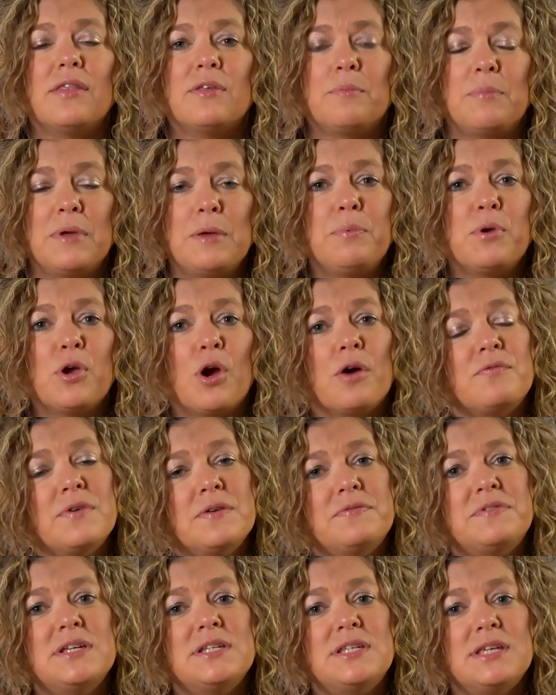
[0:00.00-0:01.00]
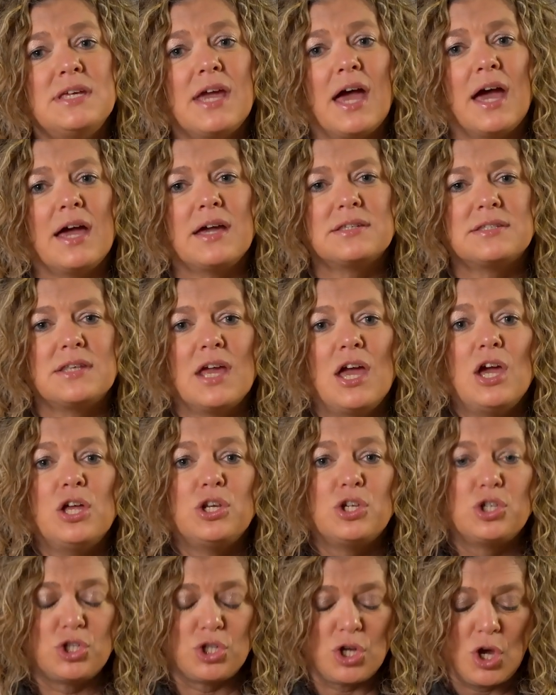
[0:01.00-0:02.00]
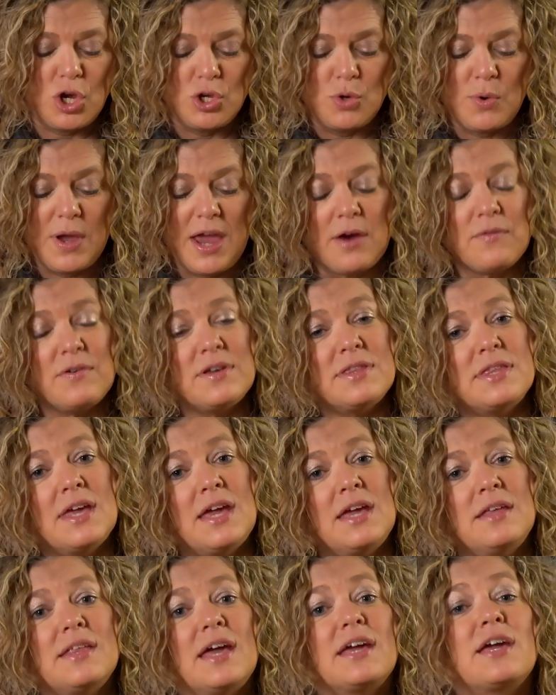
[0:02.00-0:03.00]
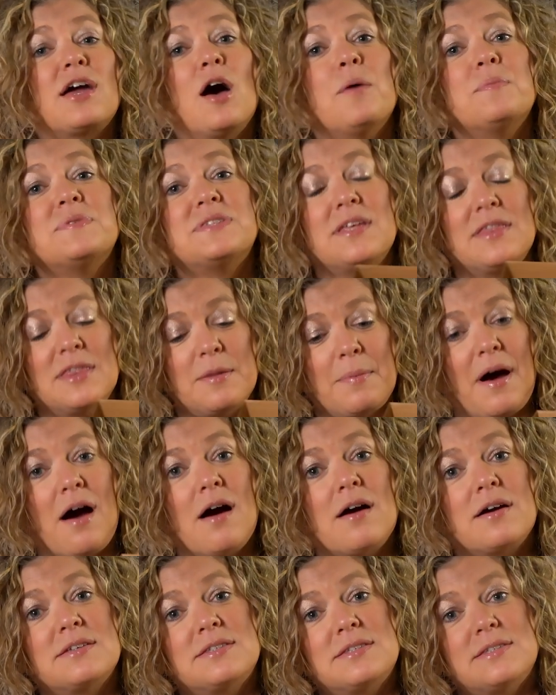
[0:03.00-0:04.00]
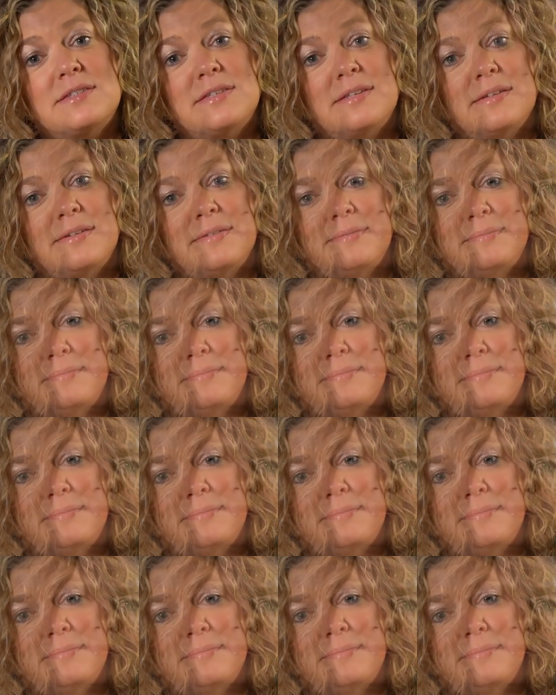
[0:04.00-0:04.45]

the BPR50dX to show you everything that comes in the box.